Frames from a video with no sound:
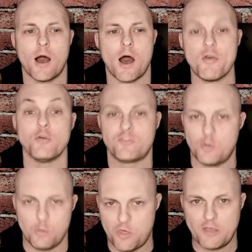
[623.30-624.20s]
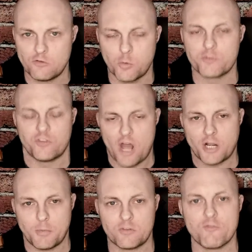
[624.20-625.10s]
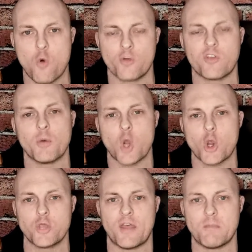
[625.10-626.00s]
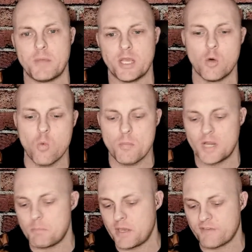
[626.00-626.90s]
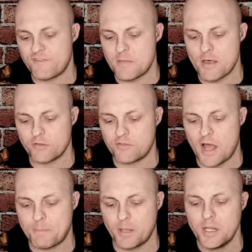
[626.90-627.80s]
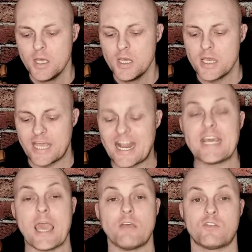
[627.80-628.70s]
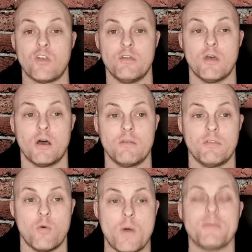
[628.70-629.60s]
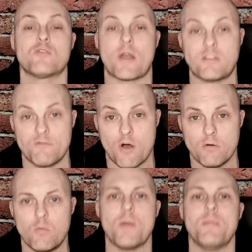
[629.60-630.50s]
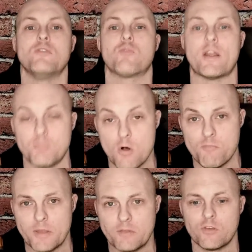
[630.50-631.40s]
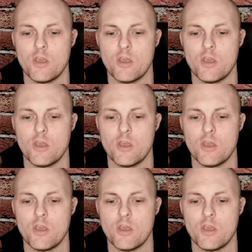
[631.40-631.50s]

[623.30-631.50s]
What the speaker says: those two things were synonymous. Of course, I would argue that being a woman and being female is not. But in any case, the women's right to vote, women's rights movements,